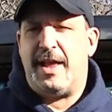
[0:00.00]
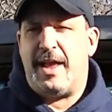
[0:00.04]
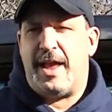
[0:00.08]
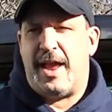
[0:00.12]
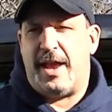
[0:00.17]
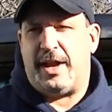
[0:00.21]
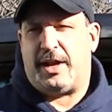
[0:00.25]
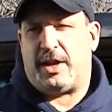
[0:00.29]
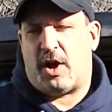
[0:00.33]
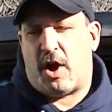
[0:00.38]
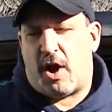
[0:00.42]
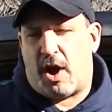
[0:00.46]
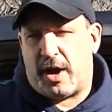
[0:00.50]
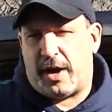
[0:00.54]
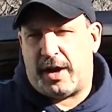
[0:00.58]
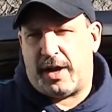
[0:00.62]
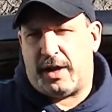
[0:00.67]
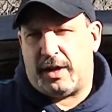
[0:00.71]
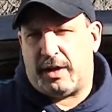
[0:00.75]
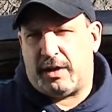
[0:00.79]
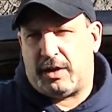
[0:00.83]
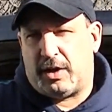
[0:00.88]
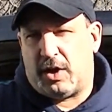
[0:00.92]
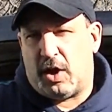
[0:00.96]
it
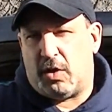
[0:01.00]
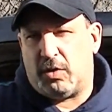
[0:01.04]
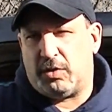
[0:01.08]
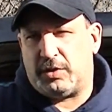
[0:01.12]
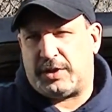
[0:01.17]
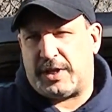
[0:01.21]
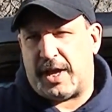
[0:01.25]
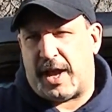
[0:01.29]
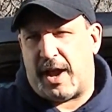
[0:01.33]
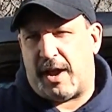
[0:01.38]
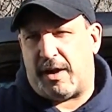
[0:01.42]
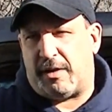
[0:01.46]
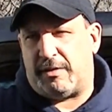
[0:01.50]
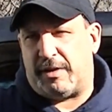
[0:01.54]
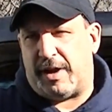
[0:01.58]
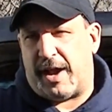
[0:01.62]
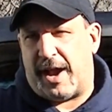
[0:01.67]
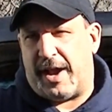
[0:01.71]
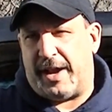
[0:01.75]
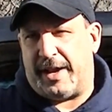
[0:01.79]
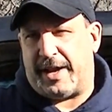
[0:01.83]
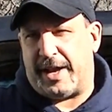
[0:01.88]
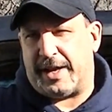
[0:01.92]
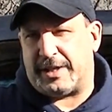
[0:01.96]
kind of goes down
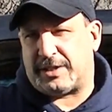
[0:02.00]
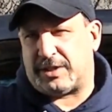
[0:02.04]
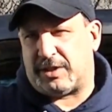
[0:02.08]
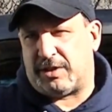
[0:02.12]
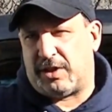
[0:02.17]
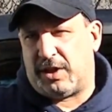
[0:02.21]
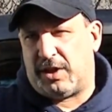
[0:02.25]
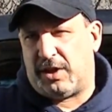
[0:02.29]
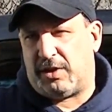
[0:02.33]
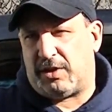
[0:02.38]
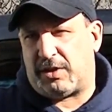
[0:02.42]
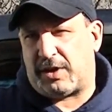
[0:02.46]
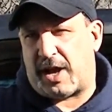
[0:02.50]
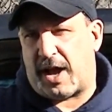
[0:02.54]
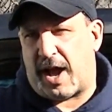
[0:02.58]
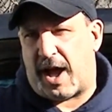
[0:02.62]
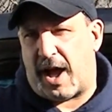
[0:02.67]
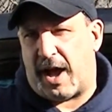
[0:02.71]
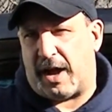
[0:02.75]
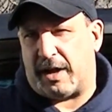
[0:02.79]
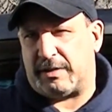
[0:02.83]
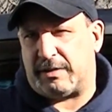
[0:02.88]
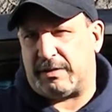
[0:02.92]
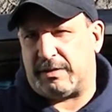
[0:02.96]
and it gets a little
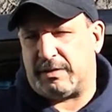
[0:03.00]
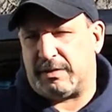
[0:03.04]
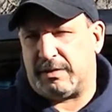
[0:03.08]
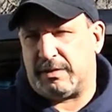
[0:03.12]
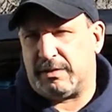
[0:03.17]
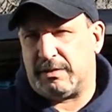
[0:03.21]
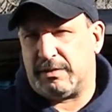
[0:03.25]
cocked.